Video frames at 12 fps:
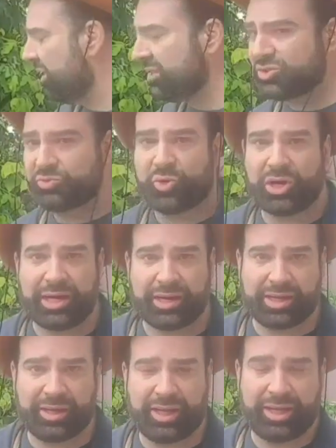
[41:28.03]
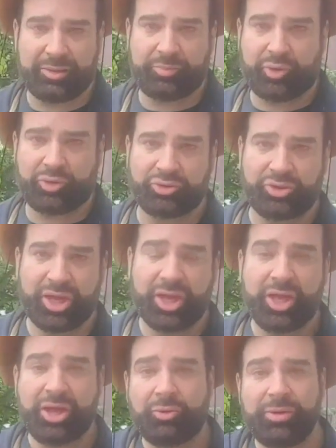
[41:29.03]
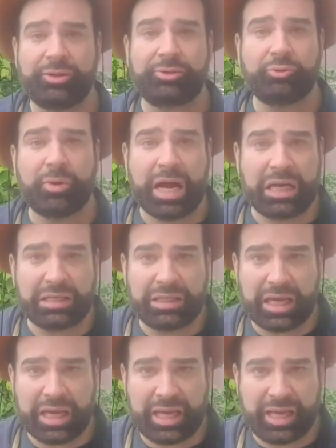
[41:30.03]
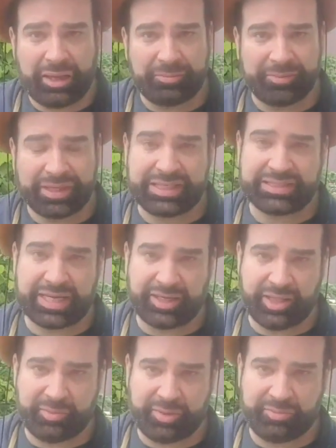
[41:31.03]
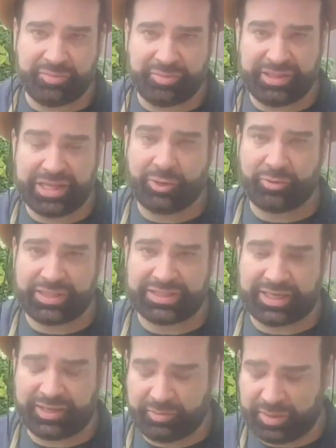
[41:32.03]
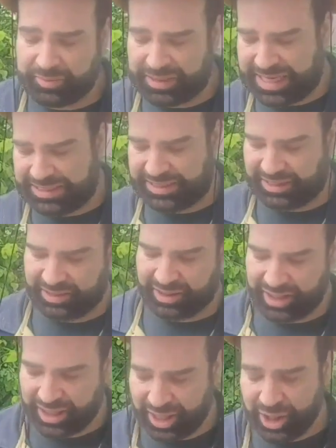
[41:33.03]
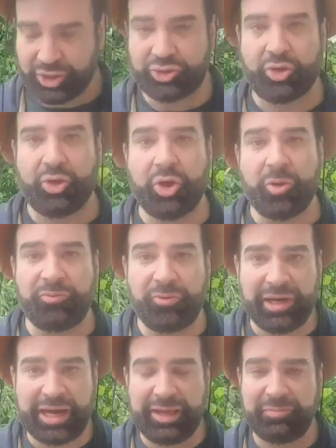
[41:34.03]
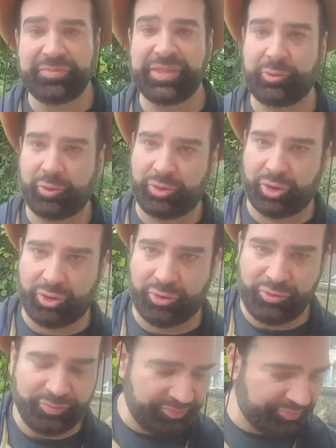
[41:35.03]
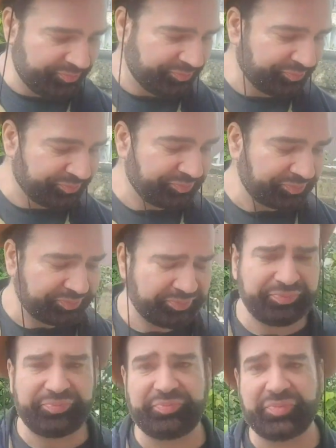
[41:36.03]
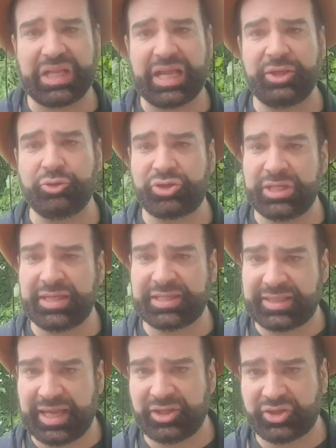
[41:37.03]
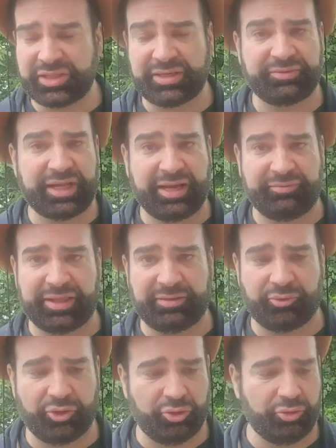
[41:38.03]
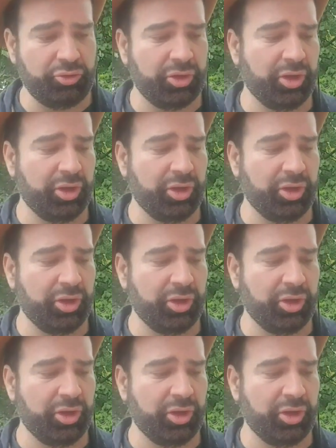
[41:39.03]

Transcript: this smaller pot with one chrysanthemum, yellow chrysanthemum cutting. So hopefully they will grow. You see the stages. I've done everything for you.